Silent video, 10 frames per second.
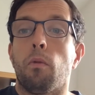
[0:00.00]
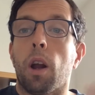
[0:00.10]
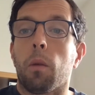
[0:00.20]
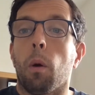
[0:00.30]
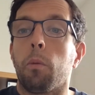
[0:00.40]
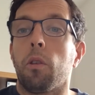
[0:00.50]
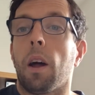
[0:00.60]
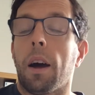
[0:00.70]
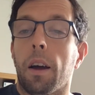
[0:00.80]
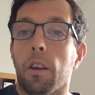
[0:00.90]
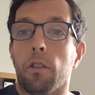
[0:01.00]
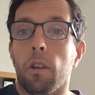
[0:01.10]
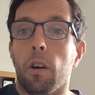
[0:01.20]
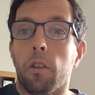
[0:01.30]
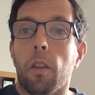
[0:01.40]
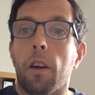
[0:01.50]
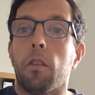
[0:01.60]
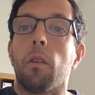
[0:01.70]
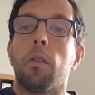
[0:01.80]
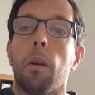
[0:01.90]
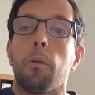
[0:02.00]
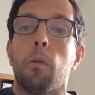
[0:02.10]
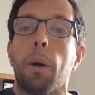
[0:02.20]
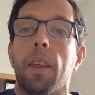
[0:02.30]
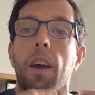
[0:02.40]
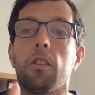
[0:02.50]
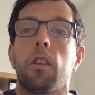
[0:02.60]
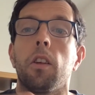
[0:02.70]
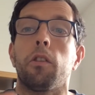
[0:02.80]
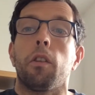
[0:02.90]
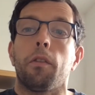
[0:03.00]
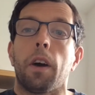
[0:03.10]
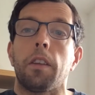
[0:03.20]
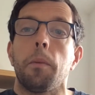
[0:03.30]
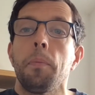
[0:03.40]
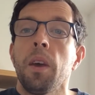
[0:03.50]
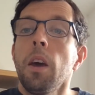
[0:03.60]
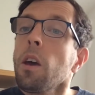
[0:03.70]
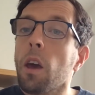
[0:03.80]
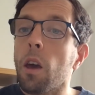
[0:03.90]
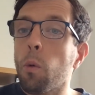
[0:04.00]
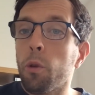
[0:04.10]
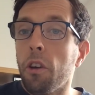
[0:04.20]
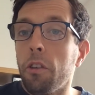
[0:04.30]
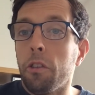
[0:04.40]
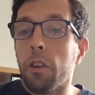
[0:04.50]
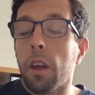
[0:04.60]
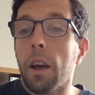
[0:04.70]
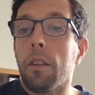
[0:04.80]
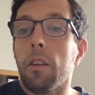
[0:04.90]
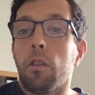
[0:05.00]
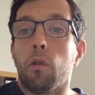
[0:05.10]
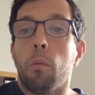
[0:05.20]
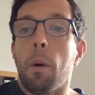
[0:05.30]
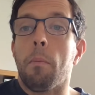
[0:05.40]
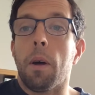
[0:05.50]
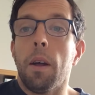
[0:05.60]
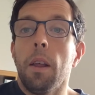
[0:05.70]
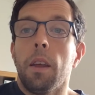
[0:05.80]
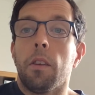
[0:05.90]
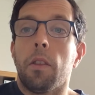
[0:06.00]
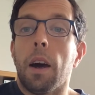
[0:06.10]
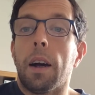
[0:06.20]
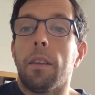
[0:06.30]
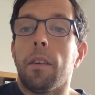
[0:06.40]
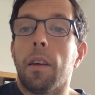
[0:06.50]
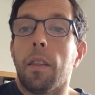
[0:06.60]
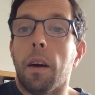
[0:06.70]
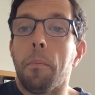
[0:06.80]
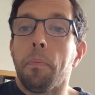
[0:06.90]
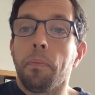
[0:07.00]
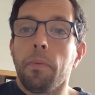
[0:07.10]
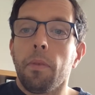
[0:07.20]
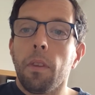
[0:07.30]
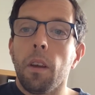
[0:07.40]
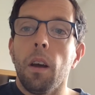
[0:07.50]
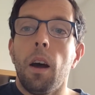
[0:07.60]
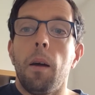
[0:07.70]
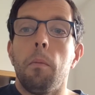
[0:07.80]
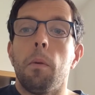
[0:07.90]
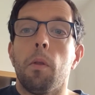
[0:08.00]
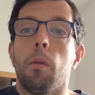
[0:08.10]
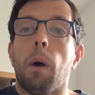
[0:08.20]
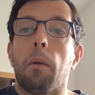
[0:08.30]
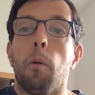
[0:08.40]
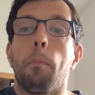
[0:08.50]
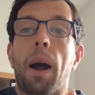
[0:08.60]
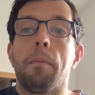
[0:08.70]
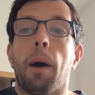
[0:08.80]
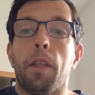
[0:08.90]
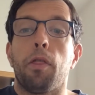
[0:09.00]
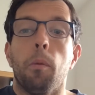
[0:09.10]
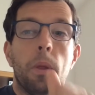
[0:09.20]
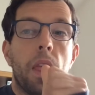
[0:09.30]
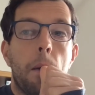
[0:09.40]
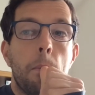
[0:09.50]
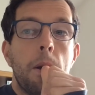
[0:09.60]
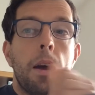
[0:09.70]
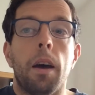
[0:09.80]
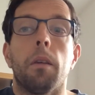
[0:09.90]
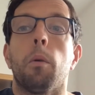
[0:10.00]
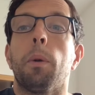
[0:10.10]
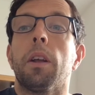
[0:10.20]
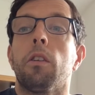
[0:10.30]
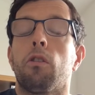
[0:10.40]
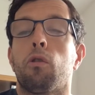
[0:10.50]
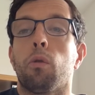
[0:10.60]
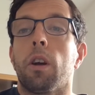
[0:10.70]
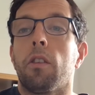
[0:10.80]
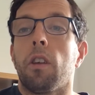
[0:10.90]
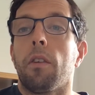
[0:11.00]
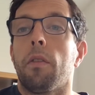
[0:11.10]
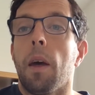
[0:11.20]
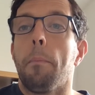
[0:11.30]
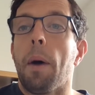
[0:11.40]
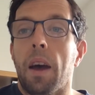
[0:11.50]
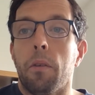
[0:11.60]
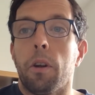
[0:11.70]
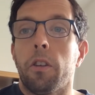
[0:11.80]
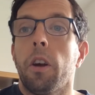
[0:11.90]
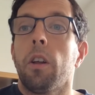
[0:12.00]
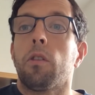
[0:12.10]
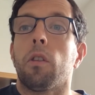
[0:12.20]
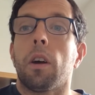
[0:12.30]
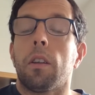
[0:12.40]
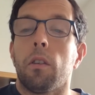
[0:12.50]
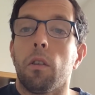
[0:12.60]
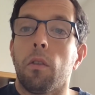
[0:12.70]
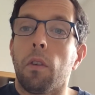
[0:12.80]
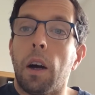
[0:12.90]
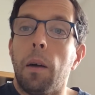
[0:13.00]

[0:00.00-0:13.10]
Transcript: right the way up to the highest lord, and that is demonstrated by the escalation of the fight. Key quotations and key ideas to remember is the idea that I will bite my thumb at them and it will be a disgrace if they bear it. So the idea of